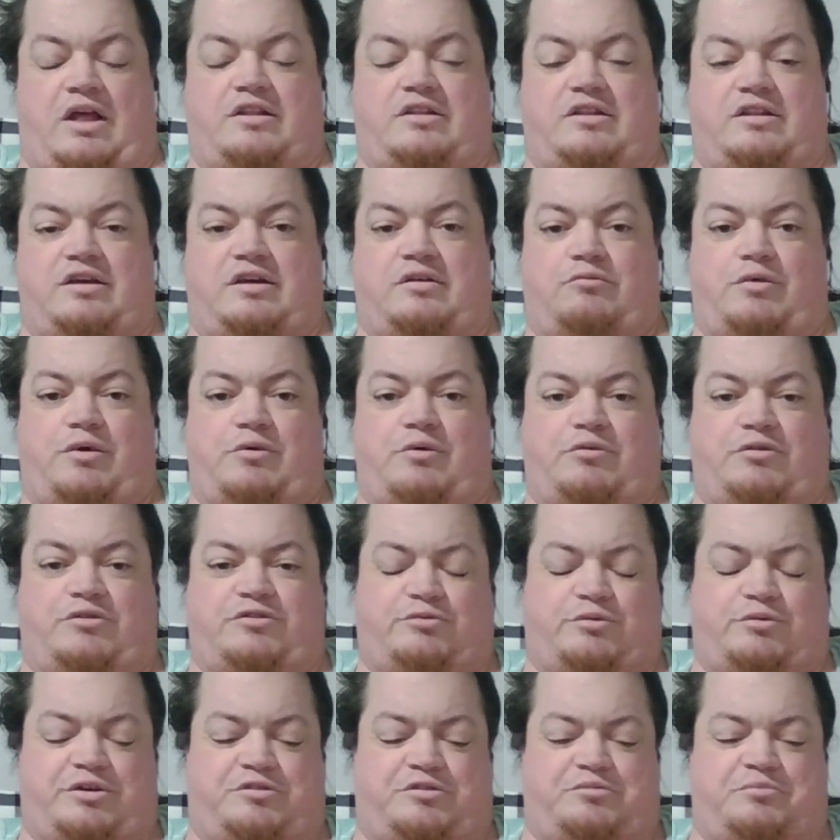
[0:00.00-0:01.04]
and then we
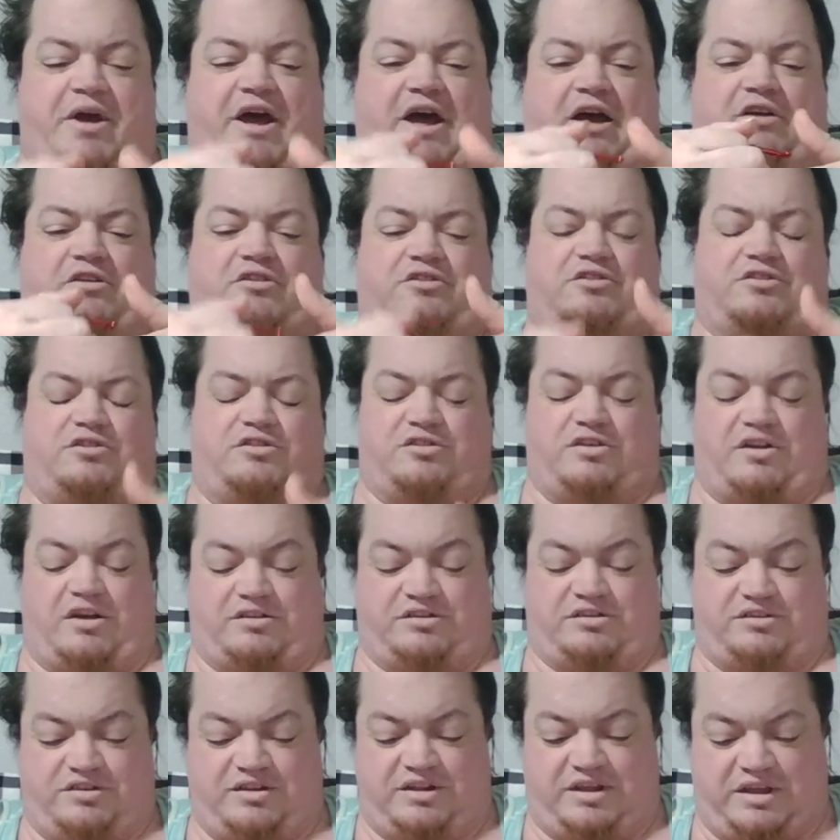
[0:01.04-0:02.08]
will switch back to
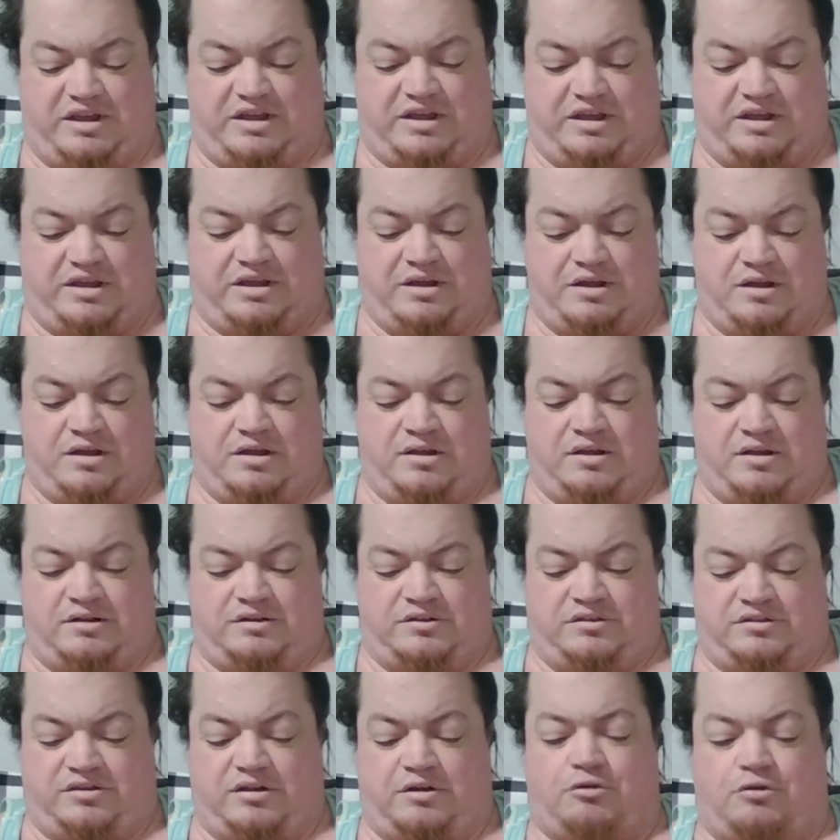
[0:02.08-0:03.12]
just the
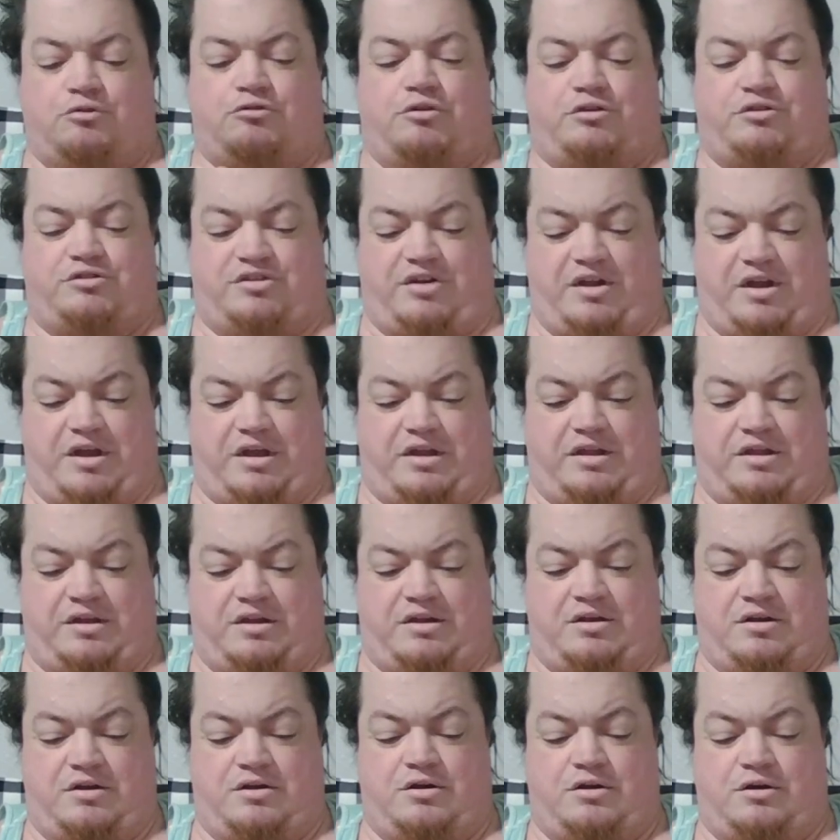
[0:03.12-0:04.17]
single
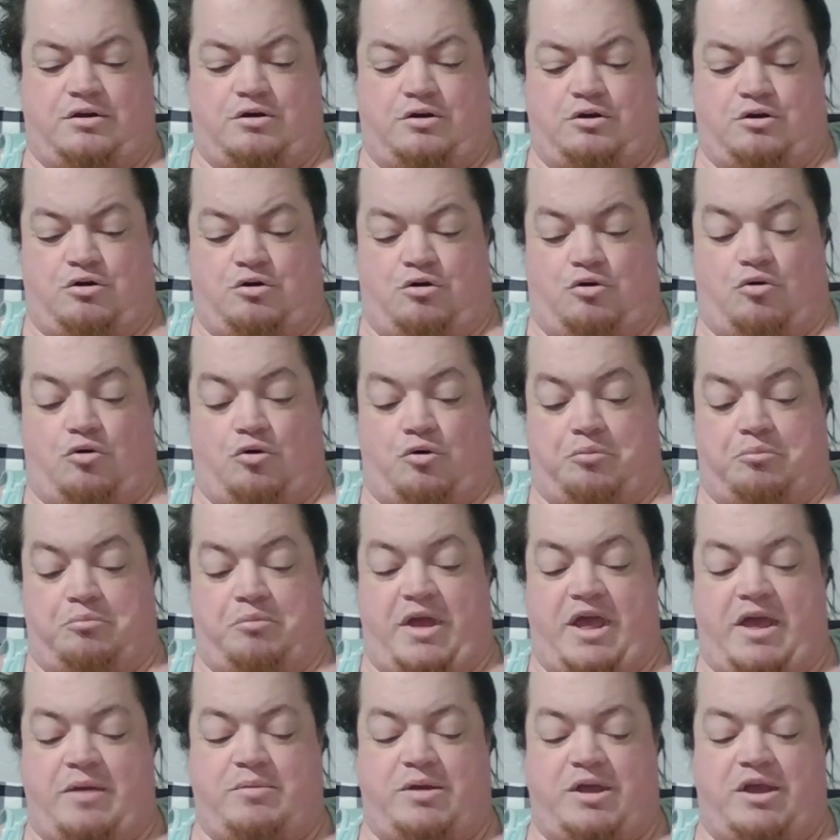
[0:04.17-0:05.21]
crochet or
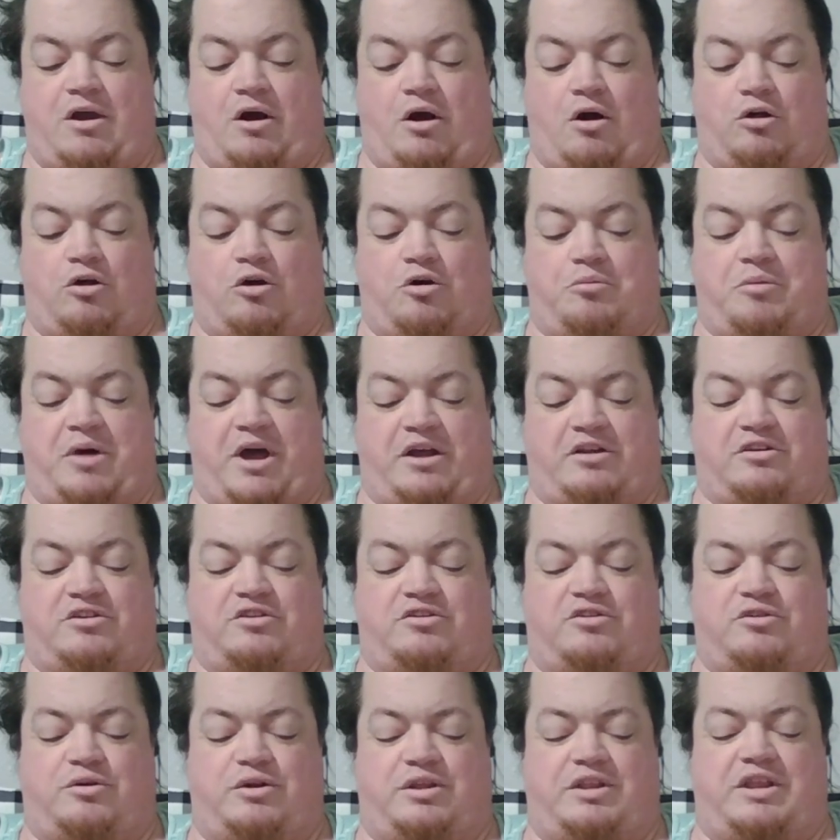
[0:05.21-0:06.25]
maybe I'll go back
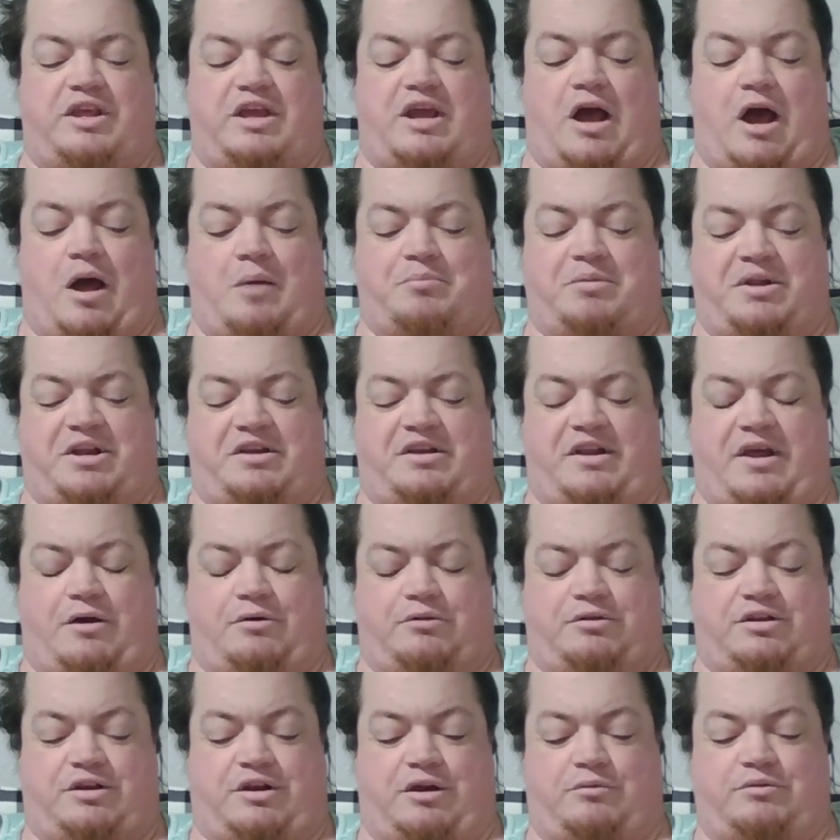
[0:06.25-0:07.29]
to doing the up and
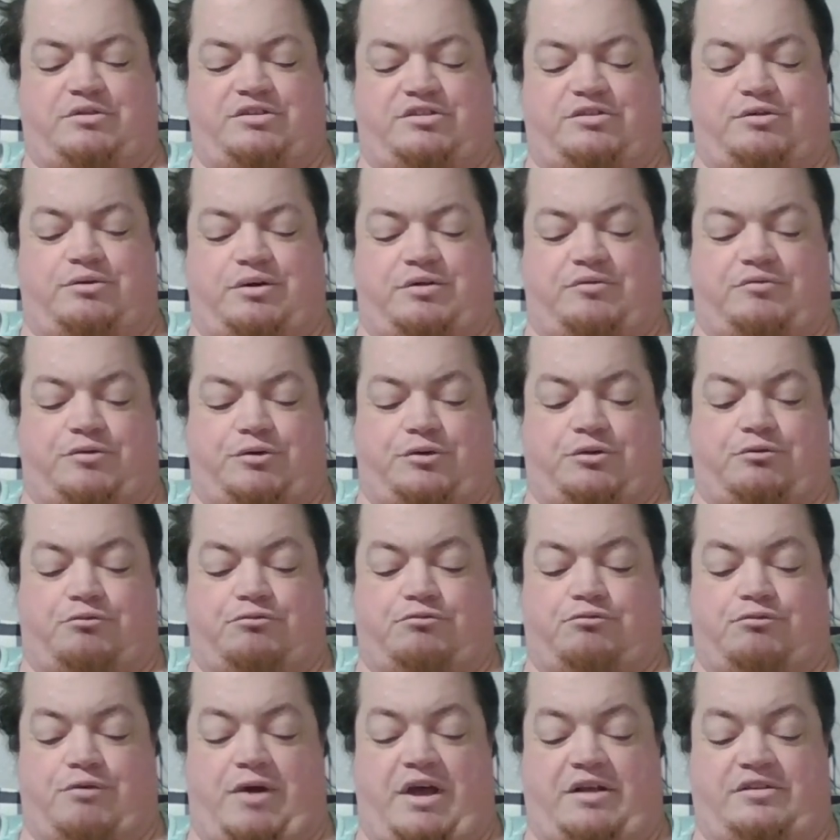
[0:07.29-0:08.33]
down that I was doing for
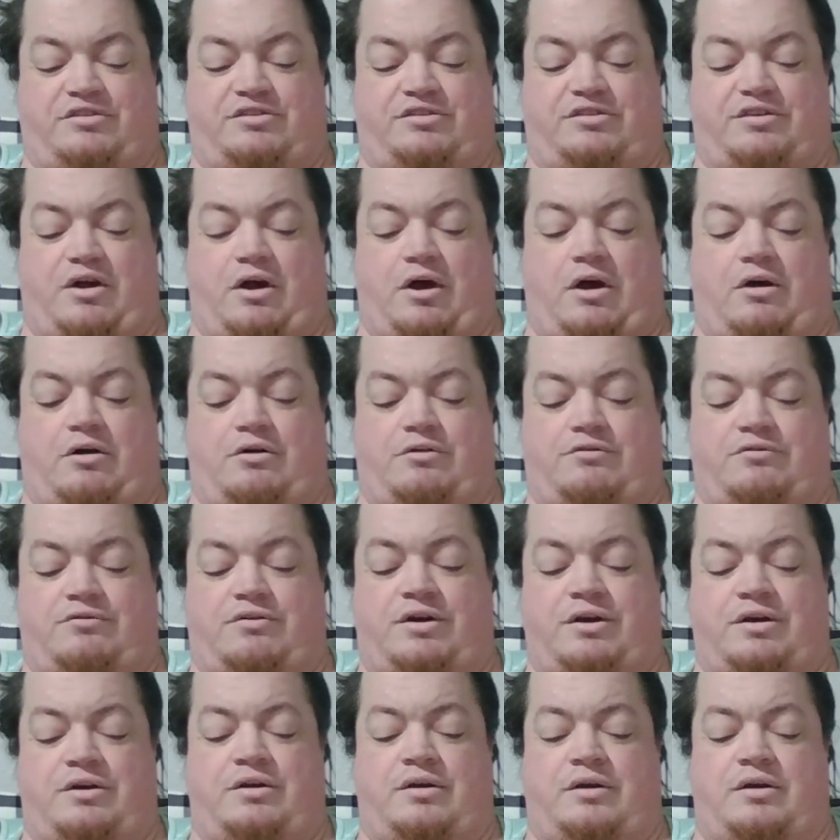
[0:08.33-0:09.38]
the rest
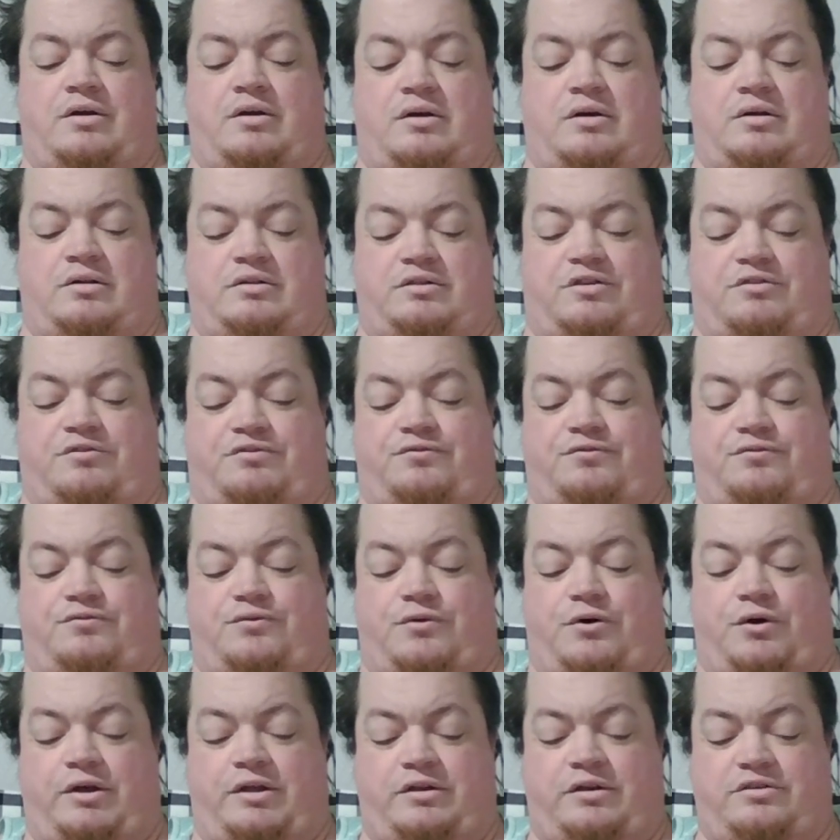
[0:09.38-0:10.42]
of the
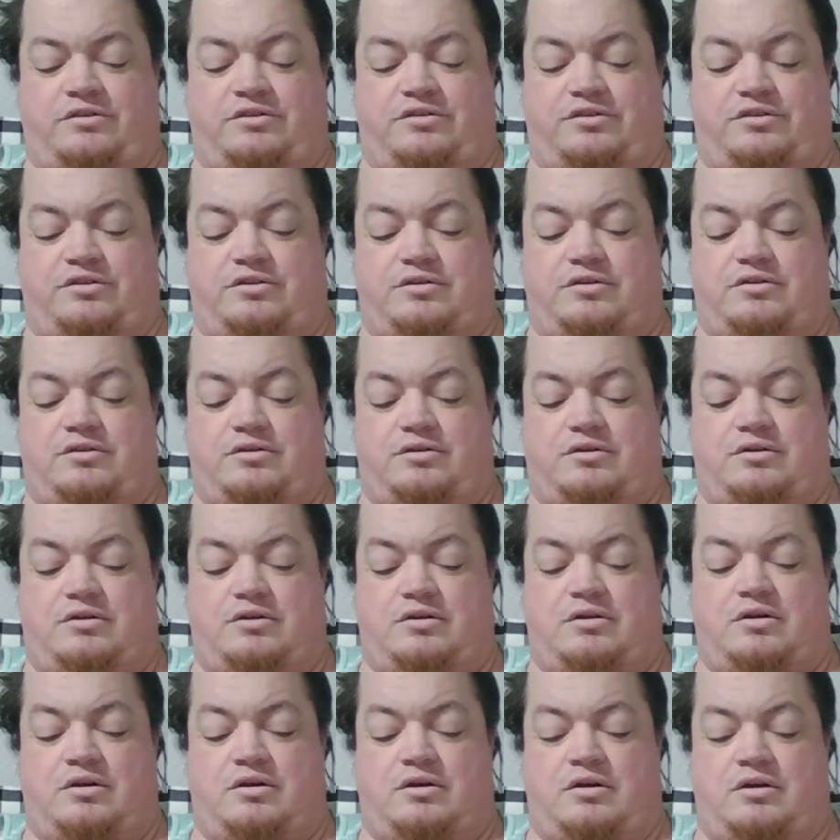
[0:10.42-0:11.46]
foot,
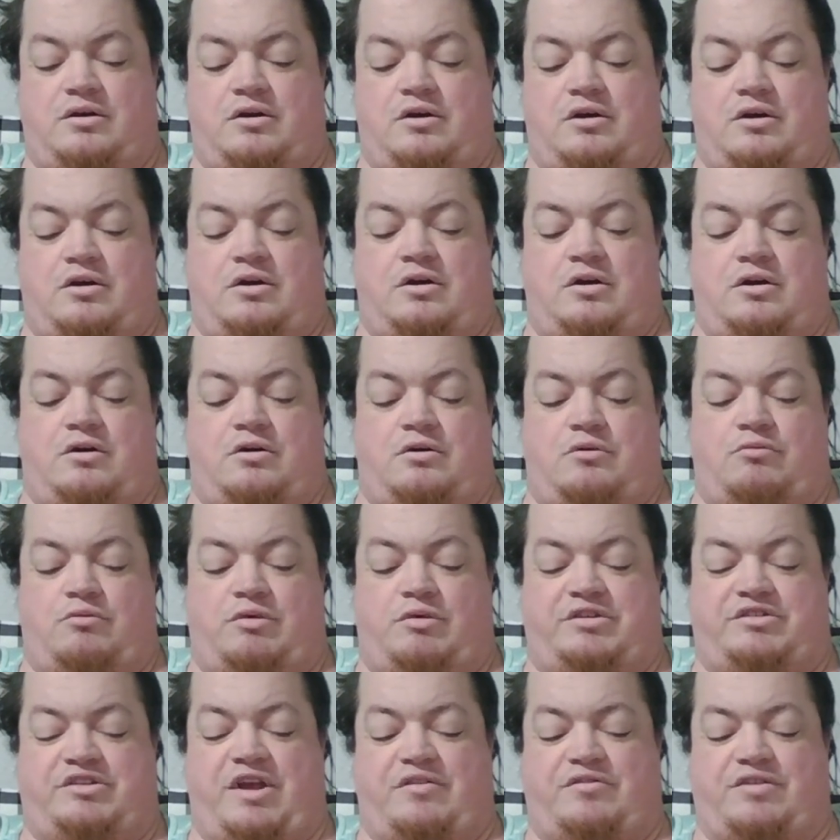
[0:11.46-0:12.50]

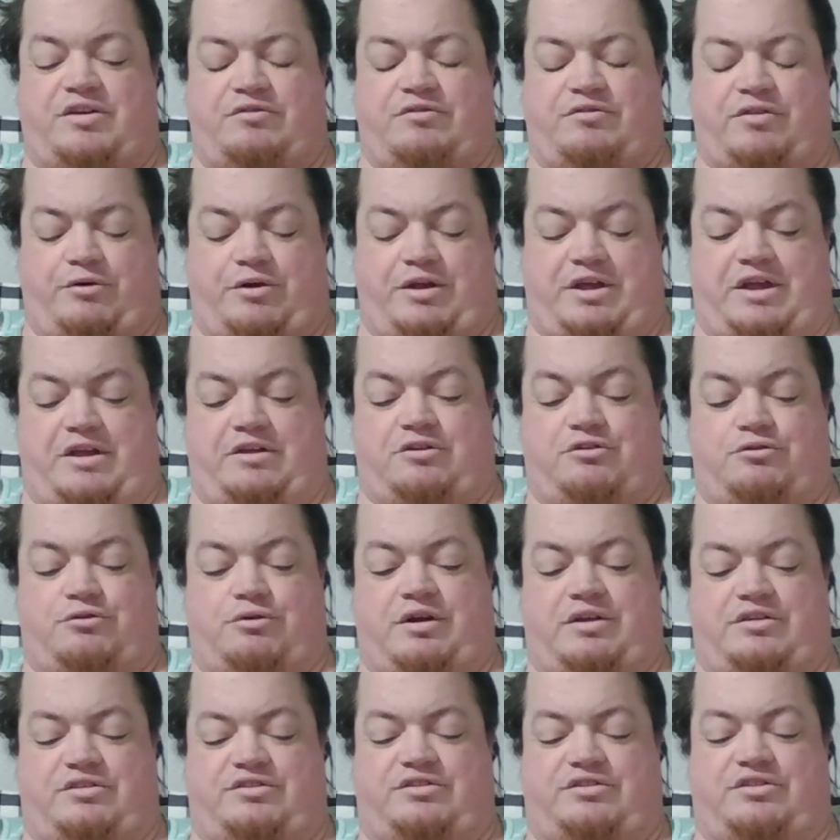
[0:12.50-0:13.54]
which gave it a very
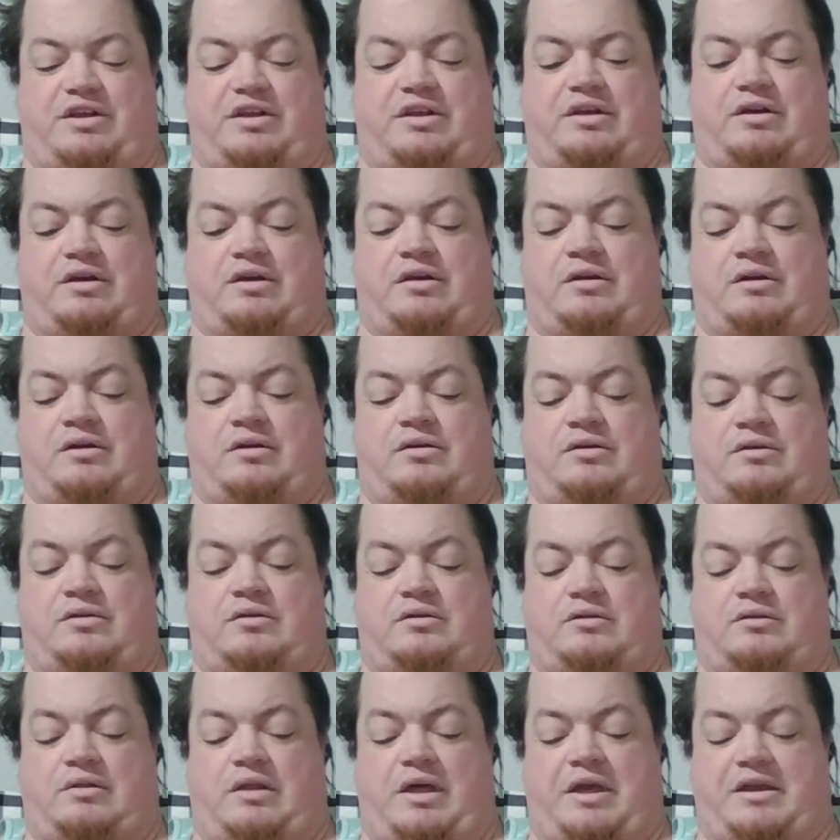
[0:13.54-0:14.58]
interesting,
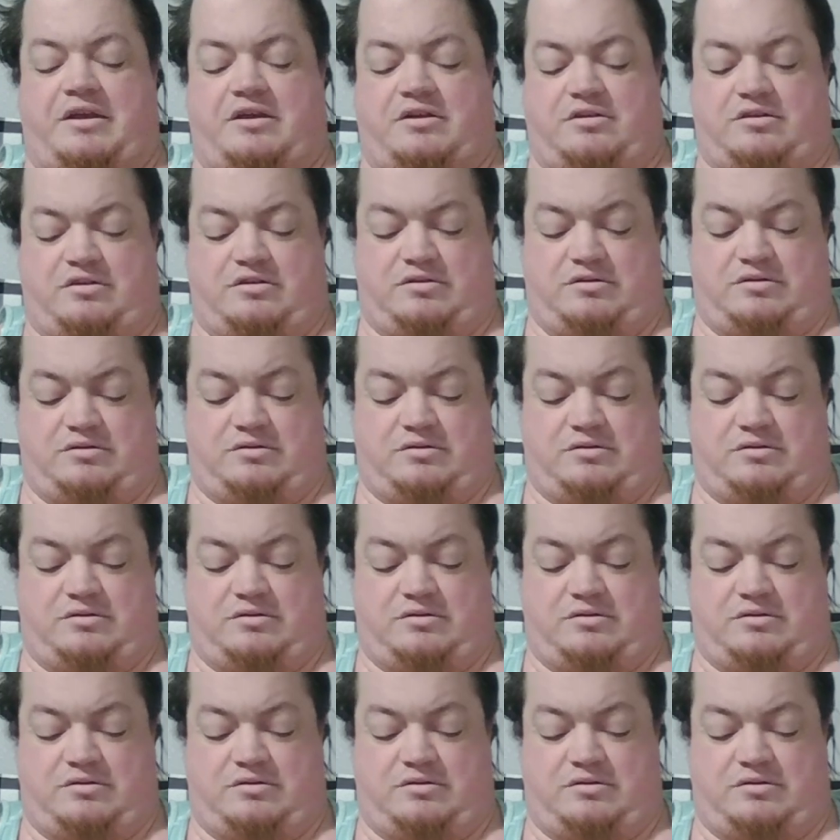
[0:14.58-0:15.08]
like,